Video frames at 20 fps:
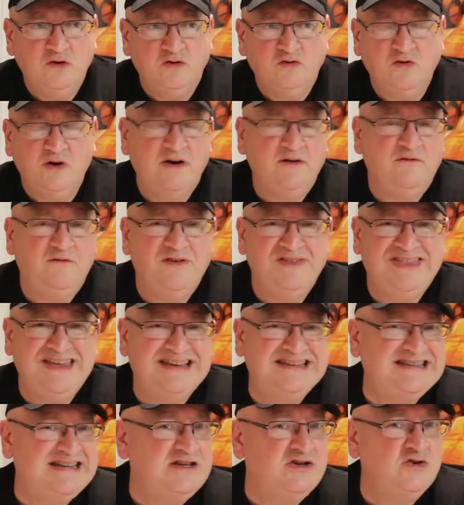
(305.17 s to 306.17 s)
you're trying to fit
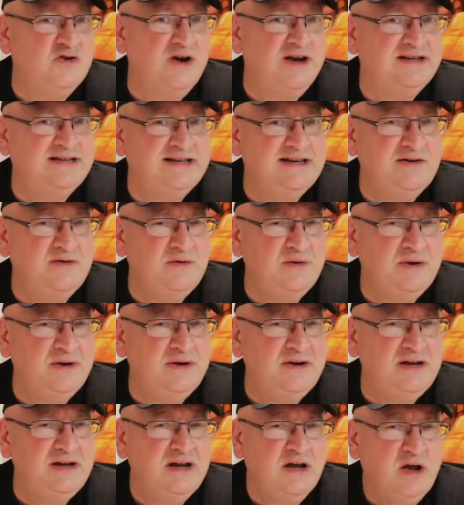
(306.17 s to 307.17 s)
things into your
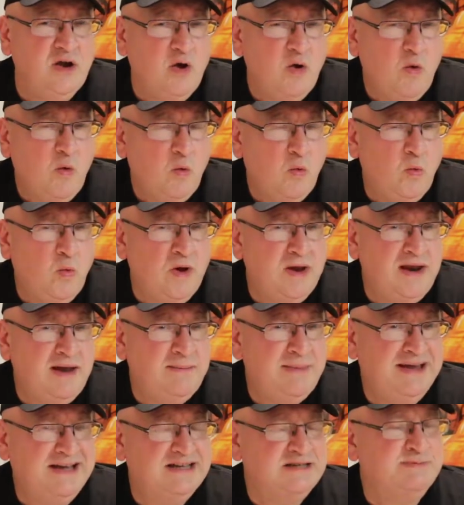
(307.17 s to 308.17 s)
itinerary, Would I
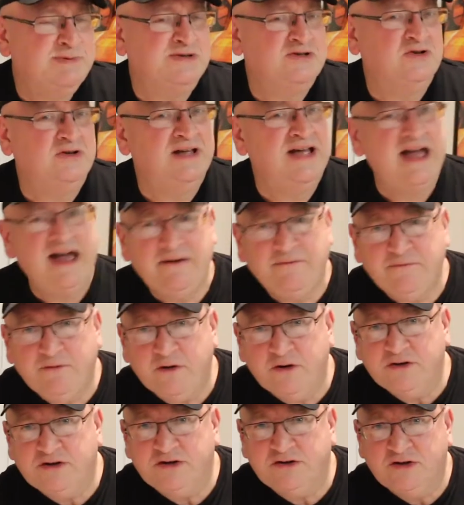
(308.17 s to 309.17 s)
make a special
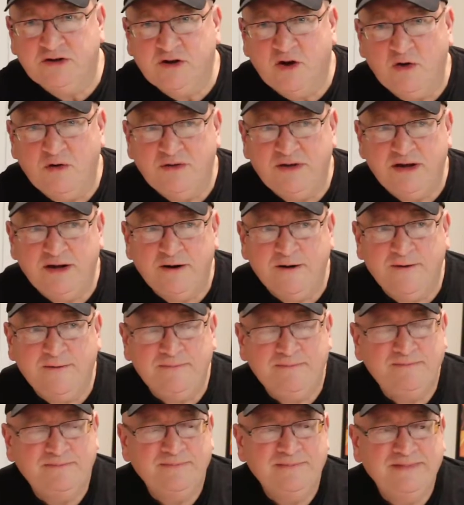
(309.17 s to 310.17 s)
effort to go
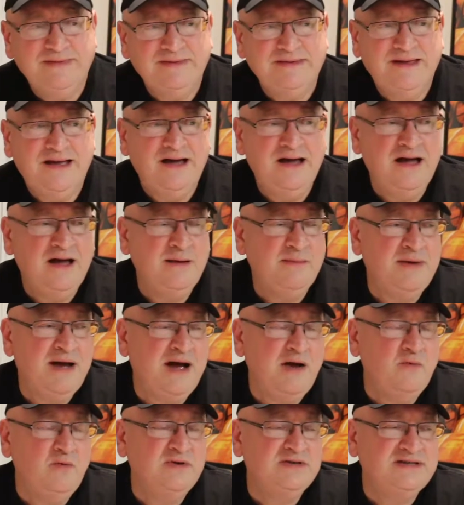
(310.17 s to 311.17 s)
there?
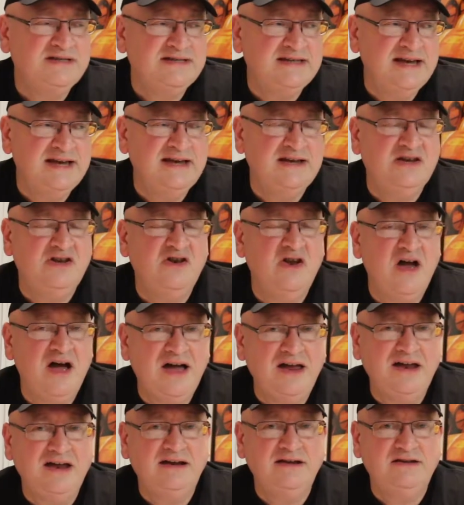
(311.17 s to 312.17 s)
I would say
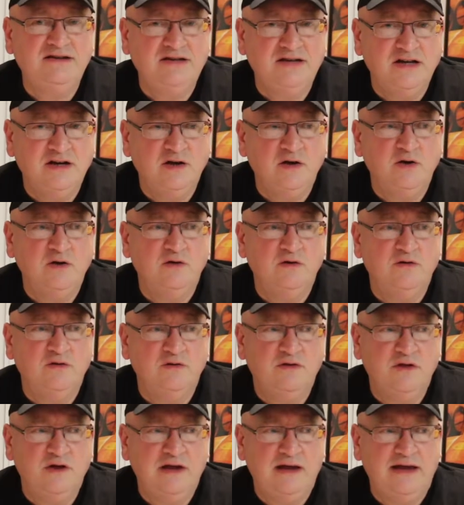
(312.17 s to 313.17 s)
not until
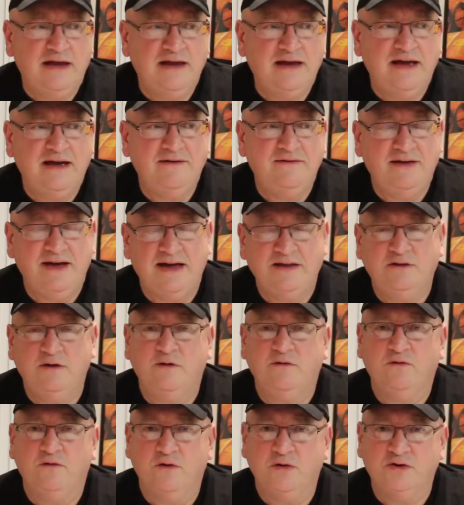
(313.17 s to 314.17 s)
they have had
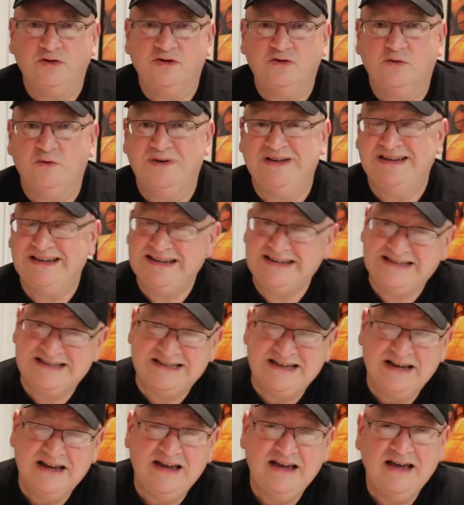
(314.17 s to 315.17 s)
their first
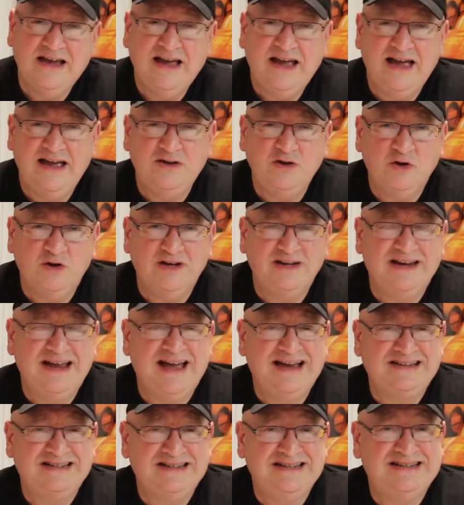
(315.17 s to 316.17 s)
release and you can
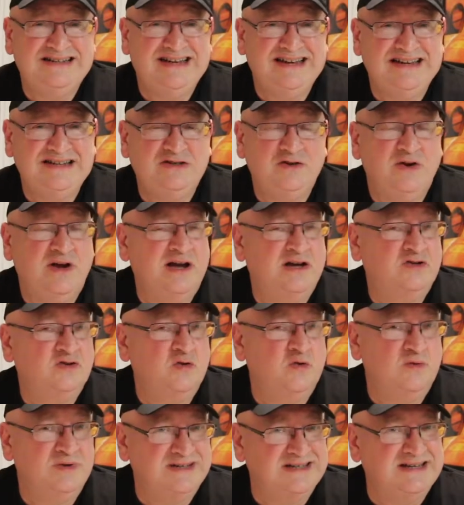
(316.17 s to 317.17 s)
actually taste their
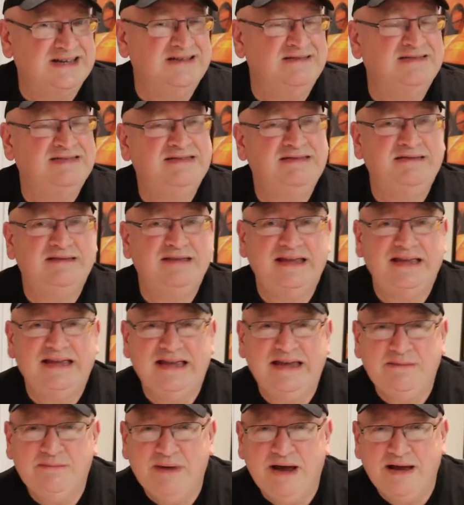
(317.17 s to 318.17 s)
actual whiskey.
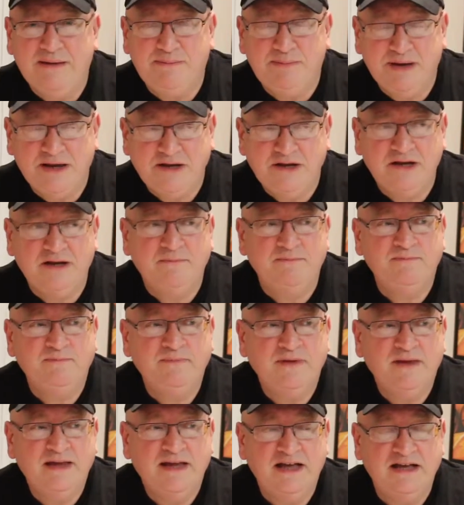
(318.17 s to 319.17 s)
In my opinion,
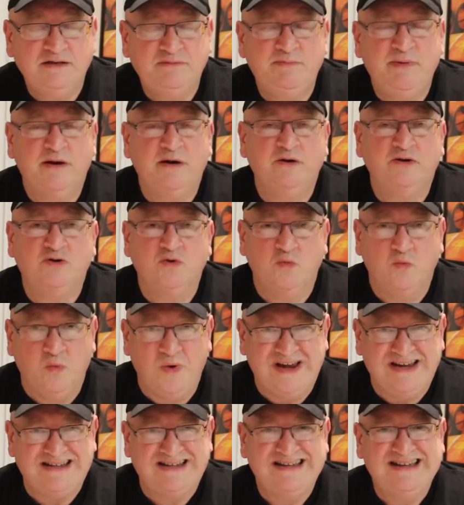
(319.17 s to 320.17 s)
it's better to
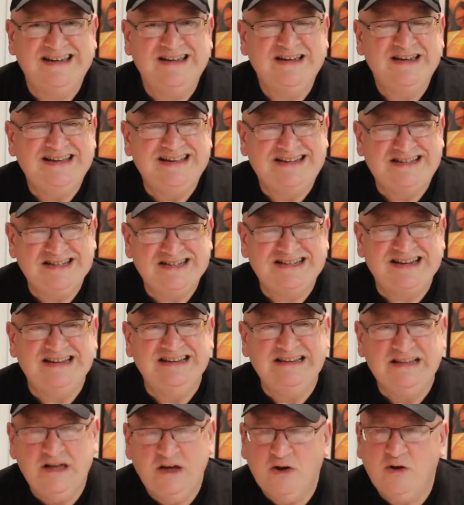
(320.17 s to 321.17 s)
wait. It's just a
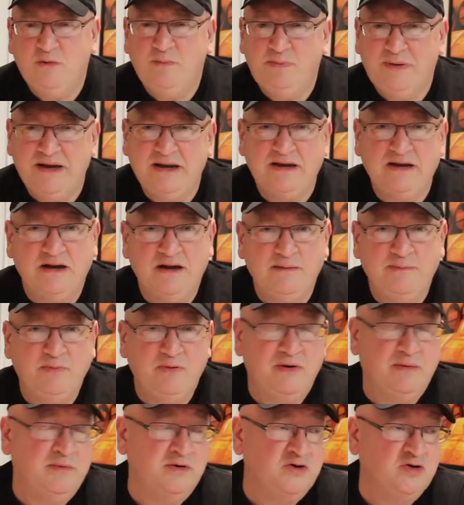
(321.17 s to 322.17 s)
little bit
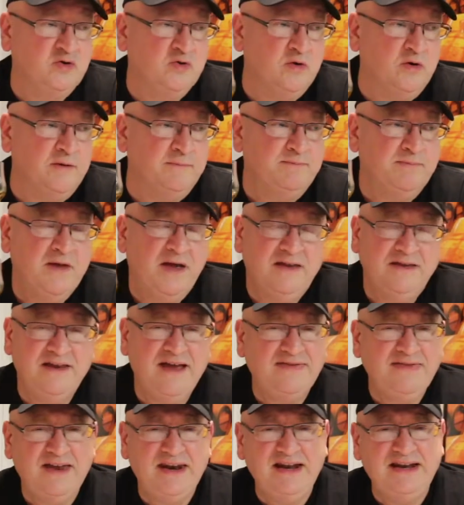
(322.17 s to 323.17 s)
premature.
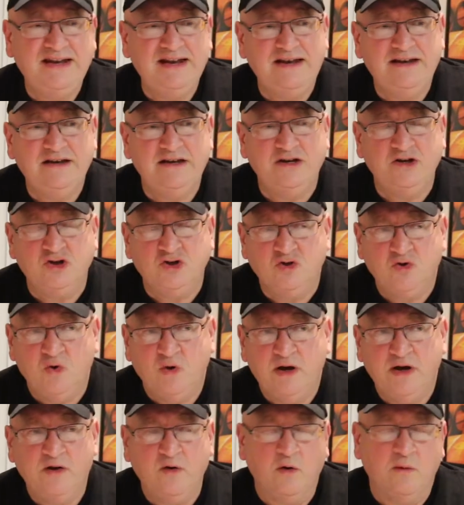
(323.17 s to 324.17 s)
Not that I didn't
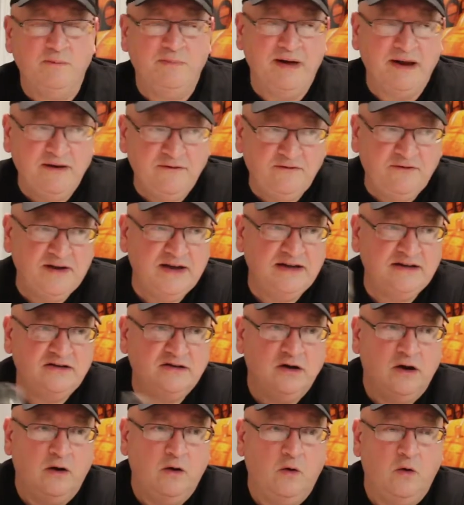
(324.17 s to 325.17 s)
enjoy or
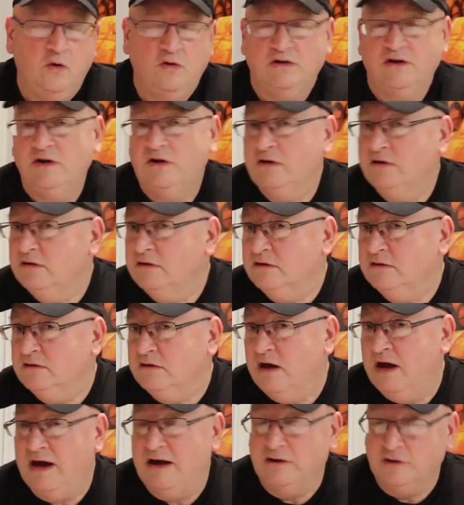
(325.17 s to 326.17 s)
benefit or
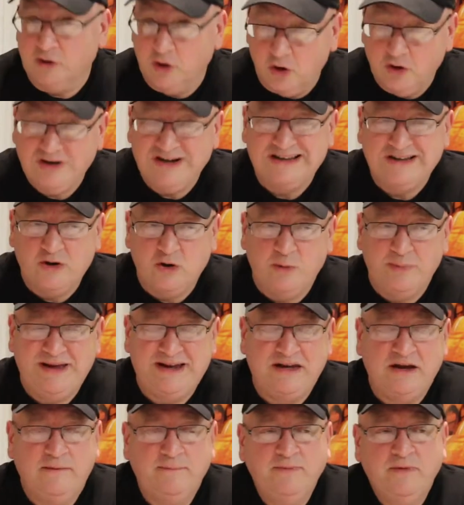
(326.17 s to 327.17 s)
learn a little
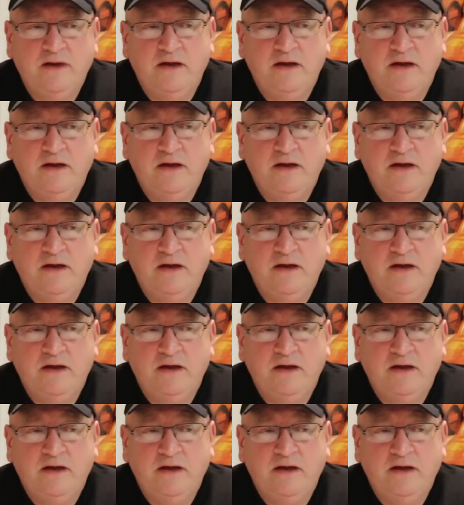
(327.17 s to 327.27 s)
bit